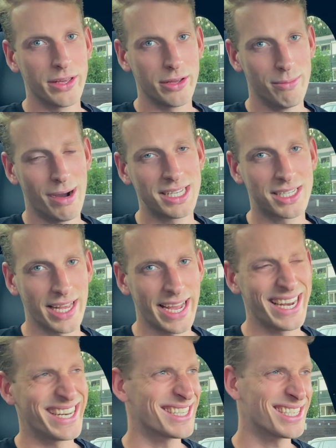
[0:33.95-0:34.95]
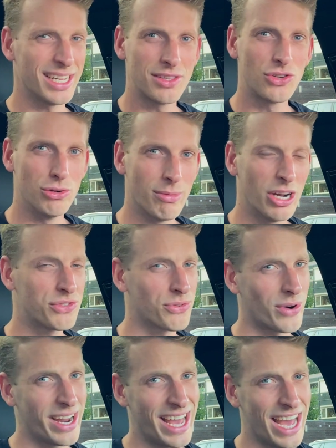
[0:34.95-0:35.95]
You might say that's not too much
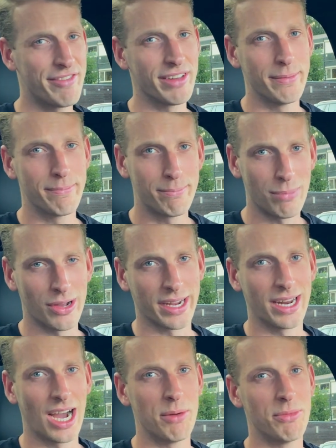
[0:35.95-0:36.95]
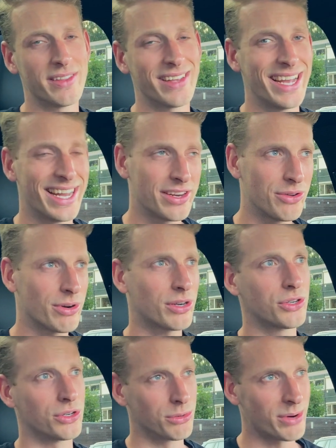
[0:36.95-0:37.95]
for a heavy plug-in hybrid, and you are
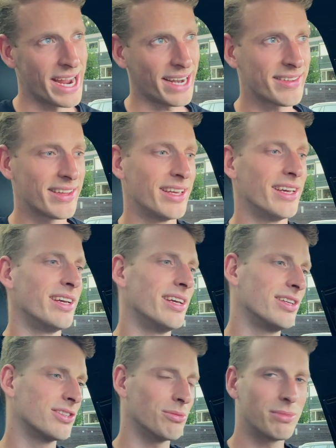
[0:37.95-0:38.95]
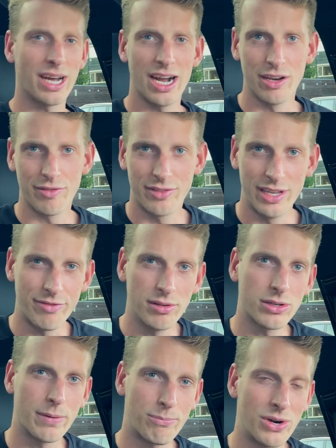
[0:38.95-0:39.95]
correct. Some kind of
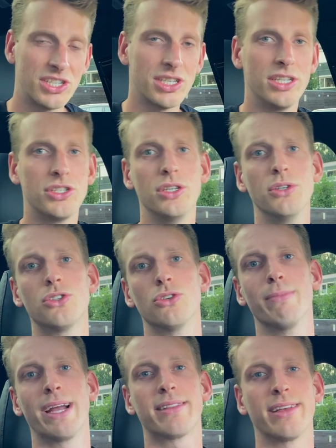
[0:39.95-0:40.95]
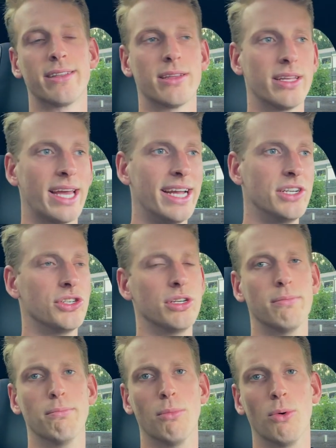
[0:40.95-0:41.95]
different compression is used to make that
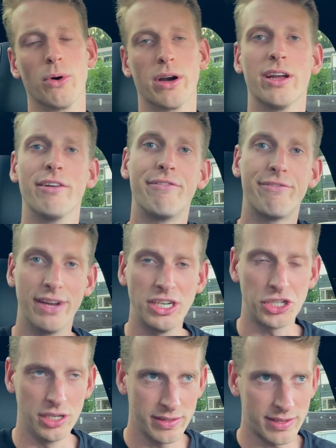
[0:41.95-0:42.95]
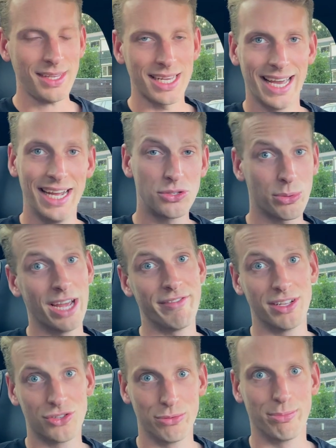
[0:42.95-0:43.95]
engine more efficient. Hence we have
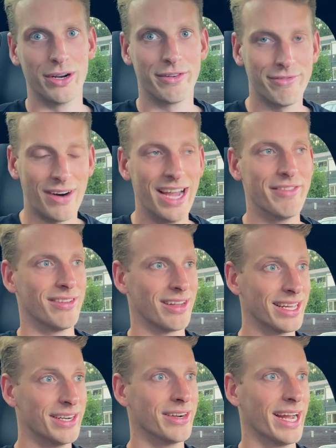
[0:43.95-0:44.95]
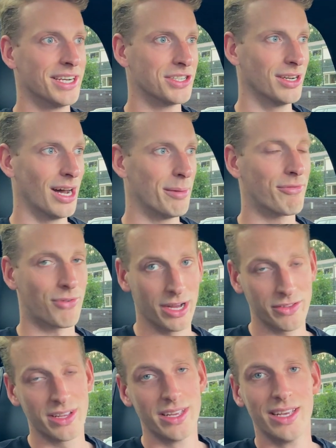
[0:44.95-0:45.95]
a 2.5 liter engine up
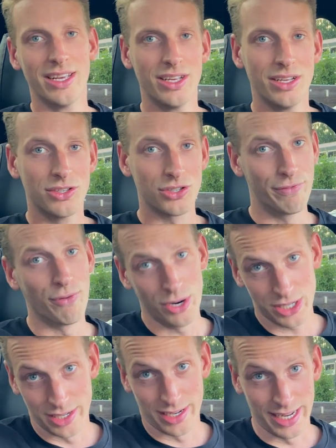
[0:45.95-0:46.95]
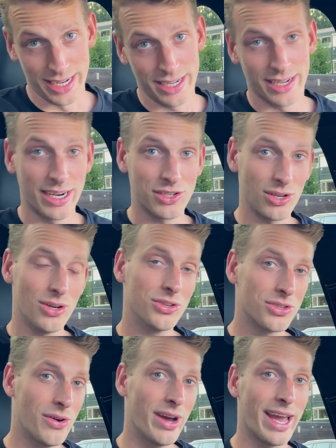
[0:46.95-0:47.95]
front. So fortunately, there's
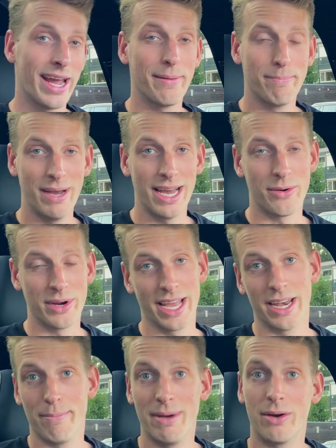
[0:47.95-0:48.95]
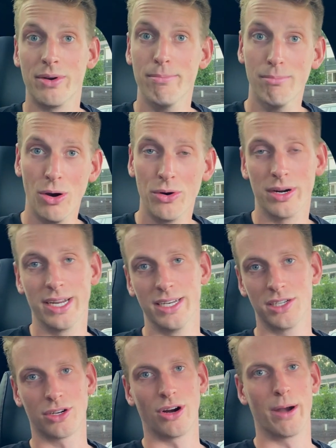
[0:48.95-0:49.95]
also a battery and a battery motor in
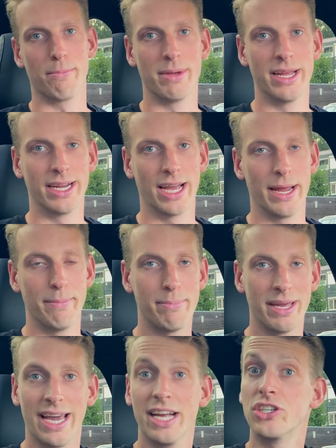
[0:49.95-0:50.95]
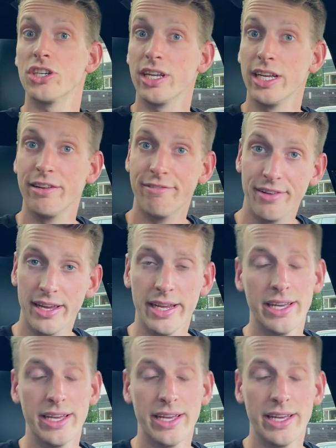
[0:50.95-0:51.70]
this car, being a PHEV.